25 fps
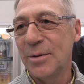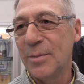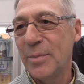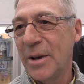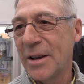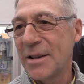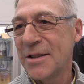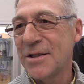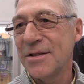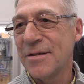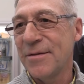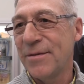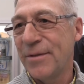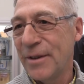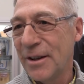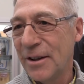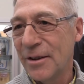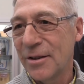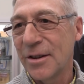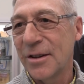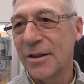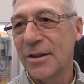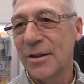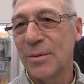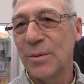It makes you
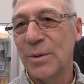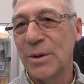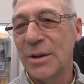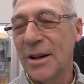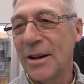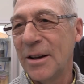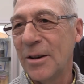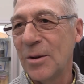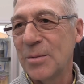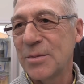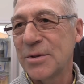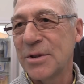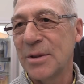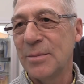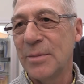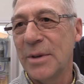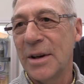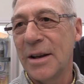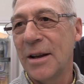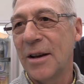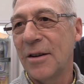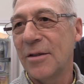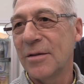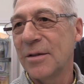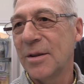feel good when you help
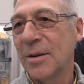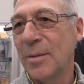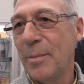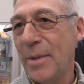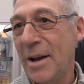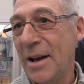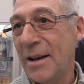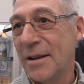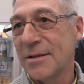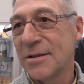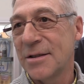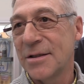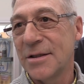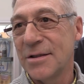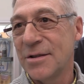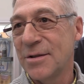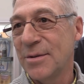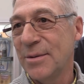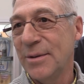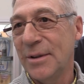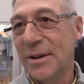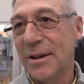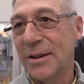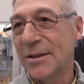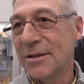somebody out in a bad
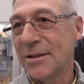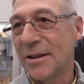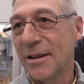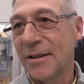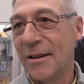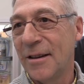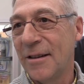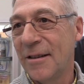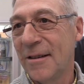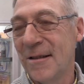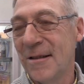situation.